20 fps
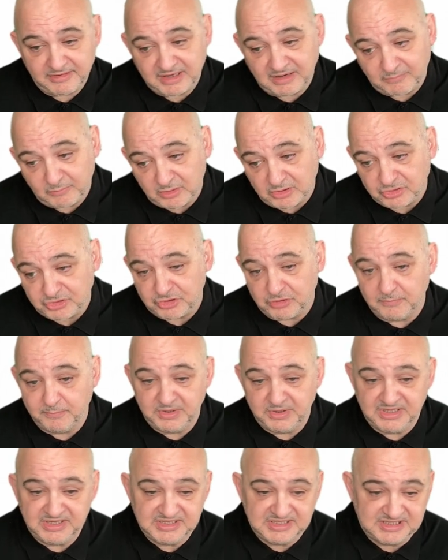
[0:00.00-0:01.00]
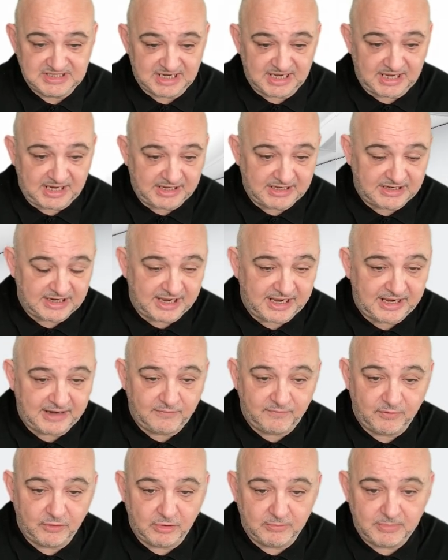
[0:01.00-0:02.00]
Then we'll jump inside
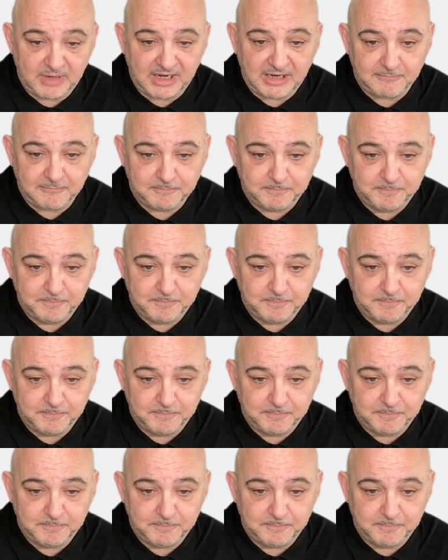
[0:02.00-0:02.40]
AdvertMate.